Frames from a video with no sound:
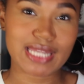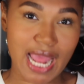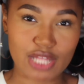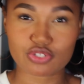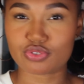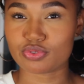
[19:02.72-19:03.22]

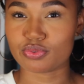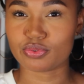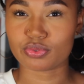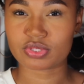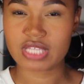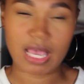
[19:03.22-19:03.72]

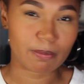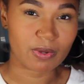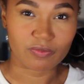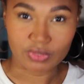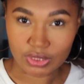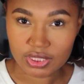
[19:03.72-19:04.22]
natural type
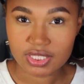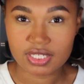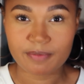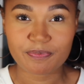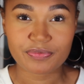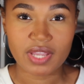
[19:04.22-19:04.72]
of look,
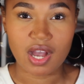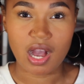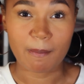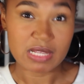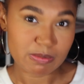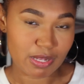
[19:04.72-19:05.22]

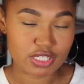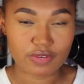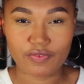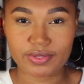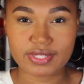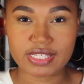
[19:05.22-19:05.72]
especially
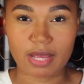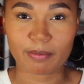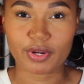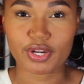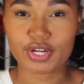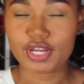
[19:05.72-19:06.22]
for the
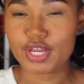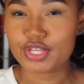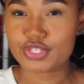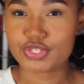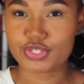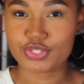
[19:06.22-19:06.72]
summer.
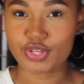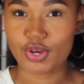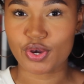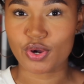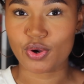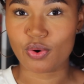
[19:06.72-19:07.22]

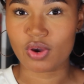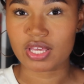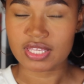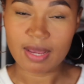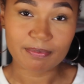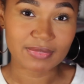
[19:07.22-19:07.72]
So
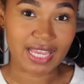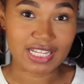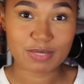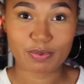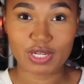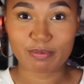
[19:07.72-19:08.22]
yep, that
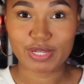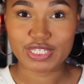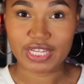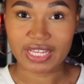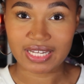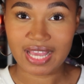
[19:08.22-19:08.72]
is pretty
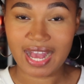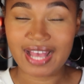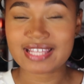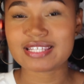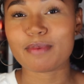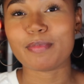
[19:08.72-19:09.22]
much it,
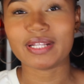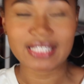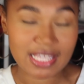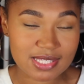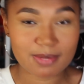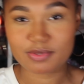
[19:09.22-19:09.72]
guys.
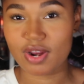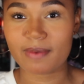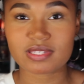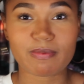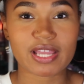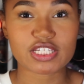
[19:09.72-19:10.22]
Please
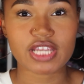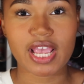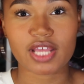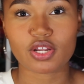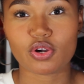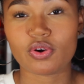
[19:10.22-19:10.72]
subscribe to my
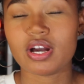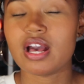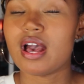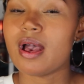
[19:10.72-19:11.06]
channel,